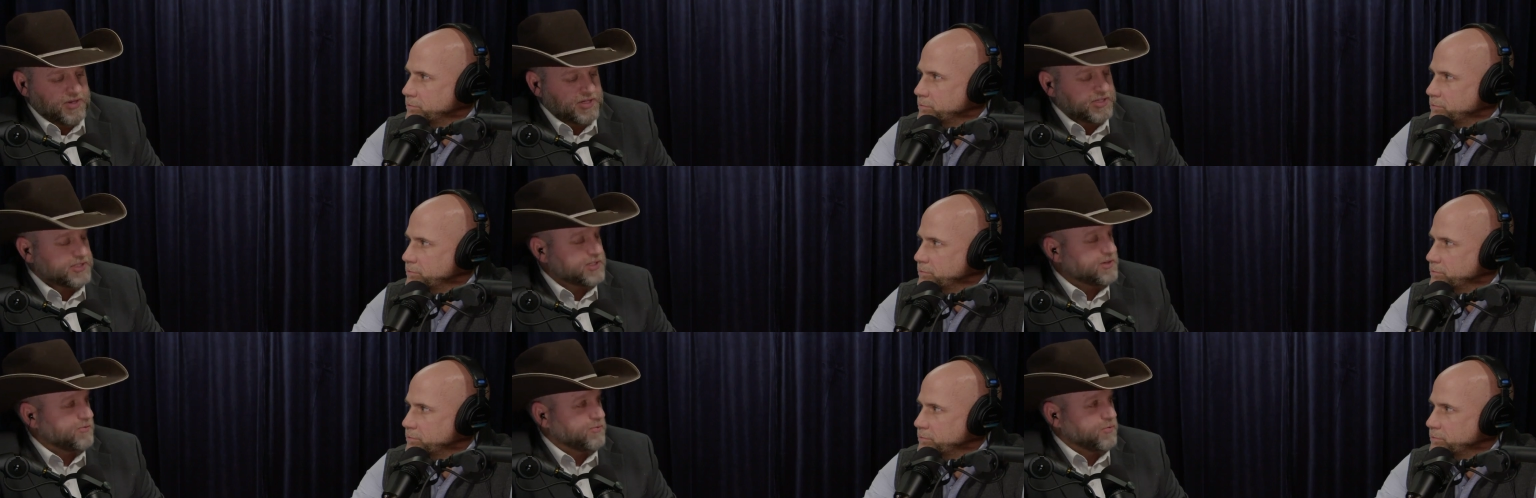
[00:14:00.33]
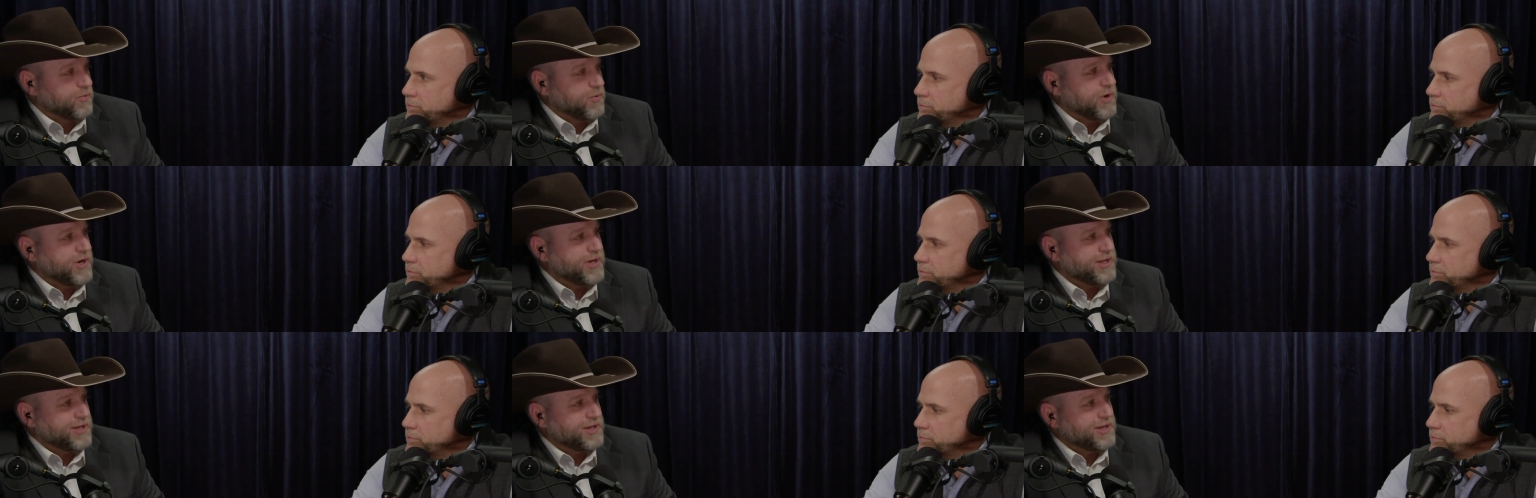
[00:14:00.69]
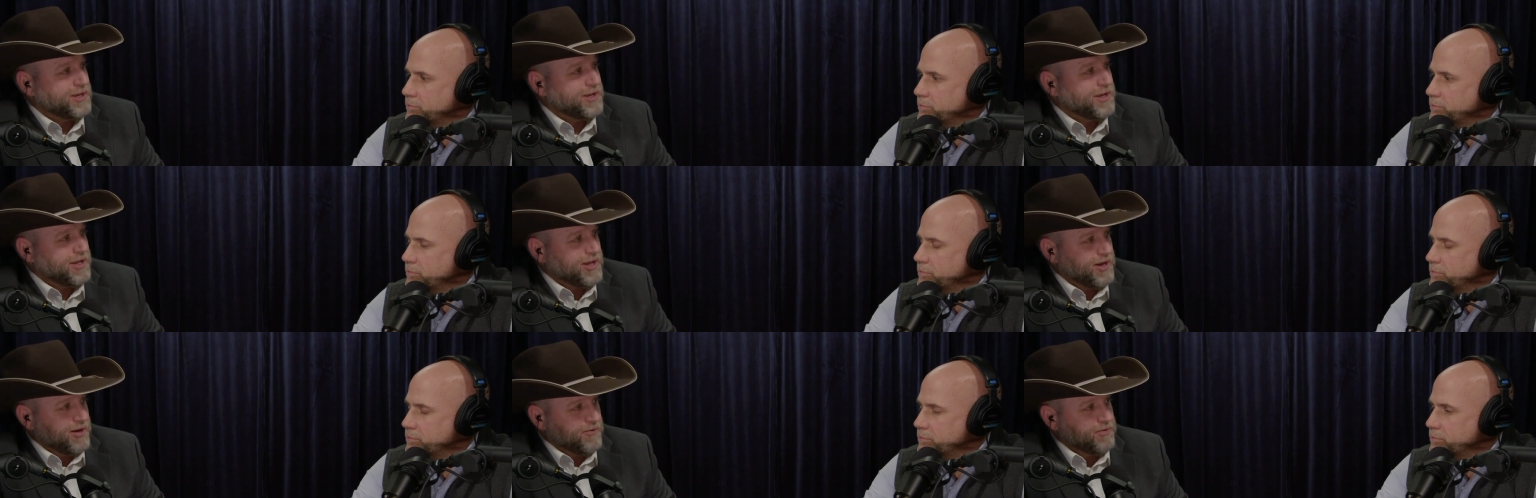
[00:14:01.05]
Speaker 1: obvious of
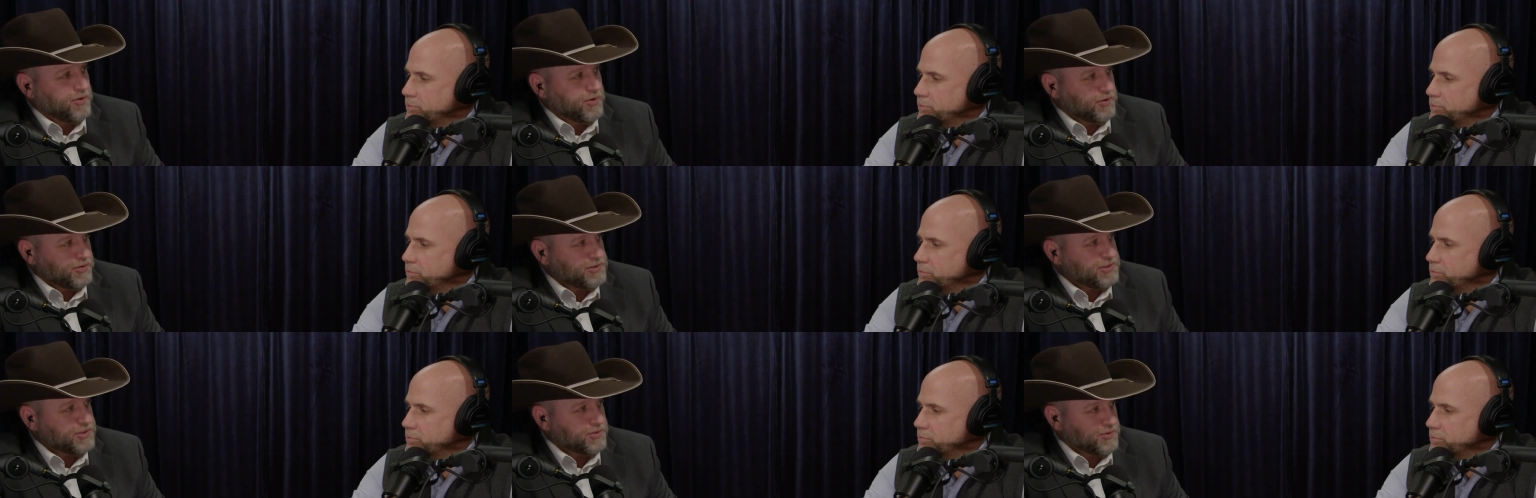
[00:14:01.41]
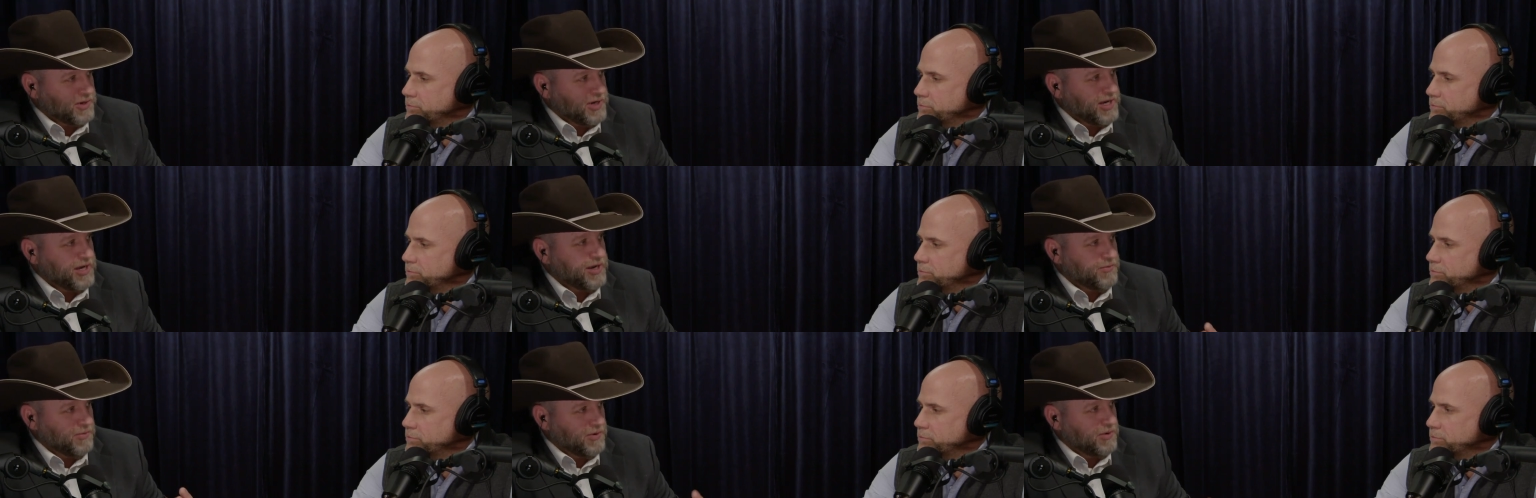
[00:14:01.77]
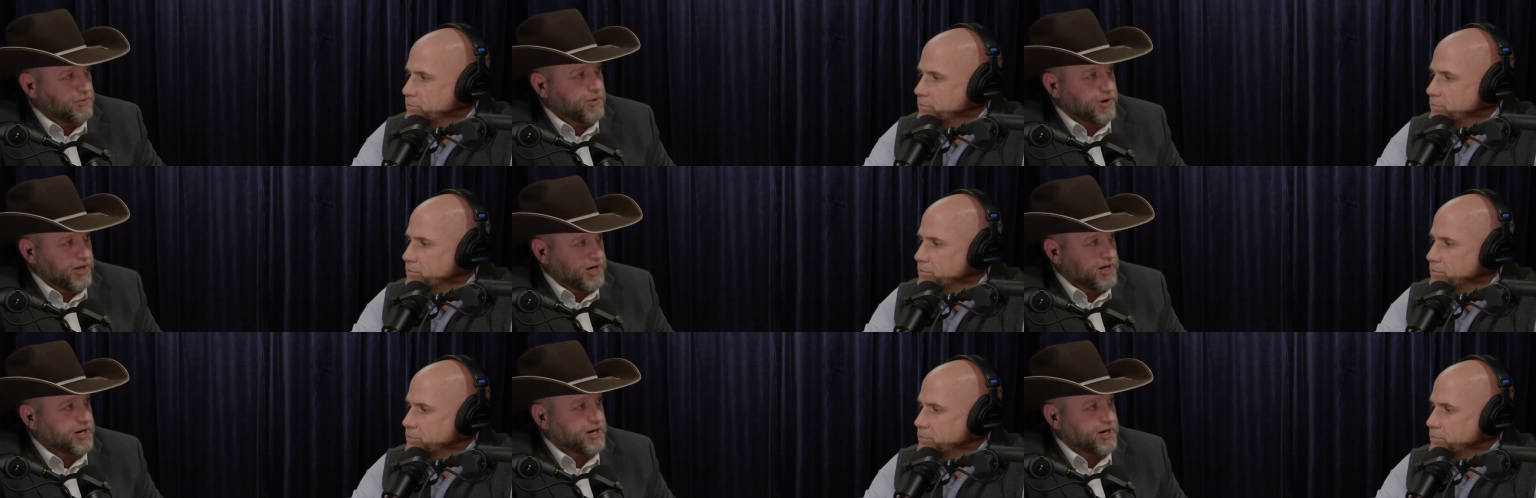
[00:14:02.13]
what of those three
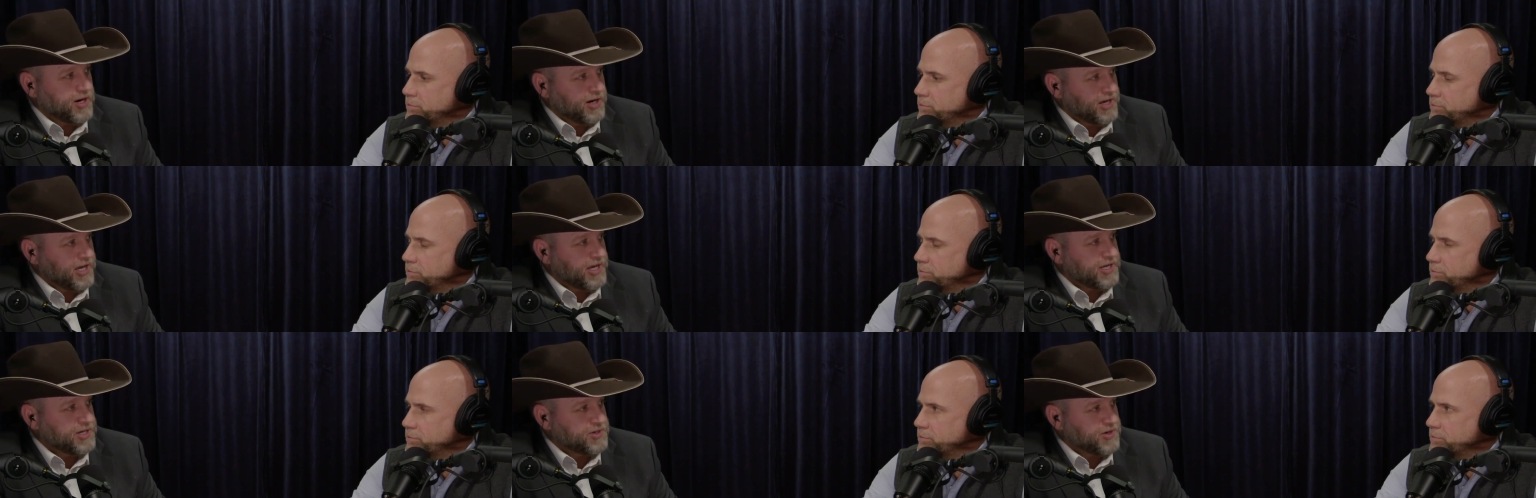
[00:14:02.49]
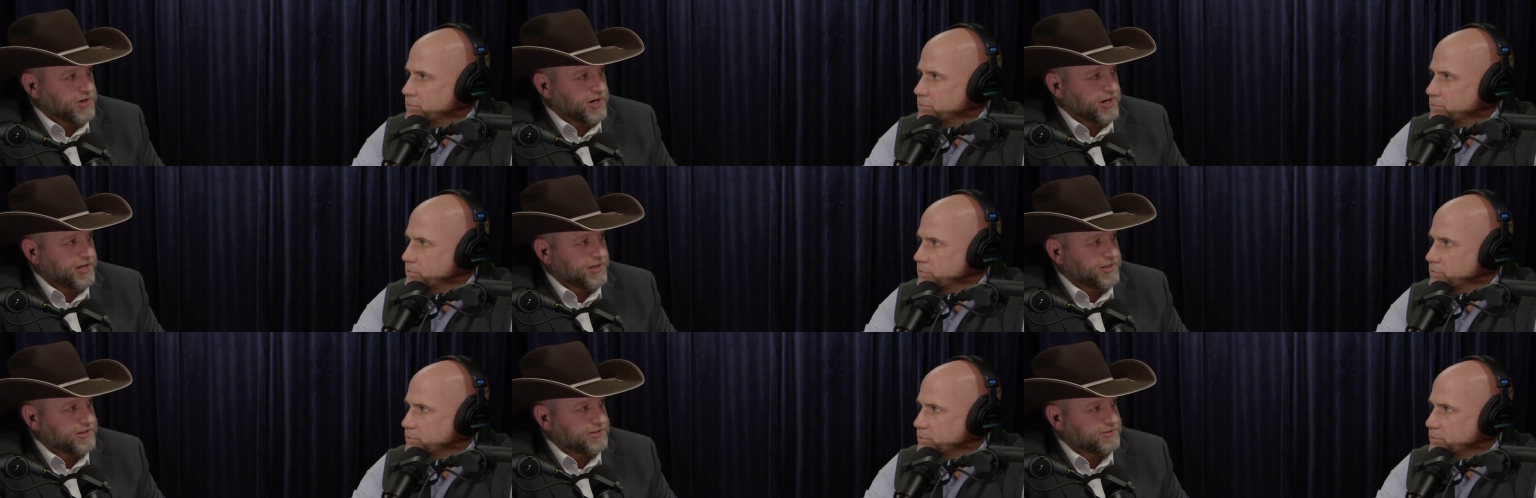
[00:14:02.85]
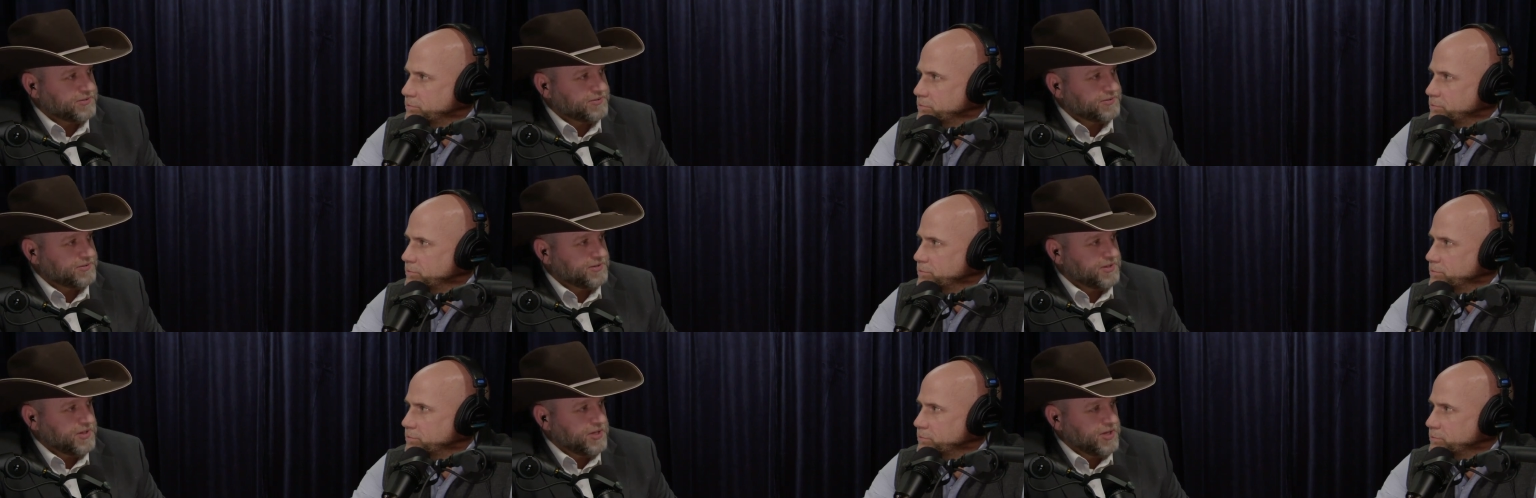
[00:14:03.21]
we want in our country.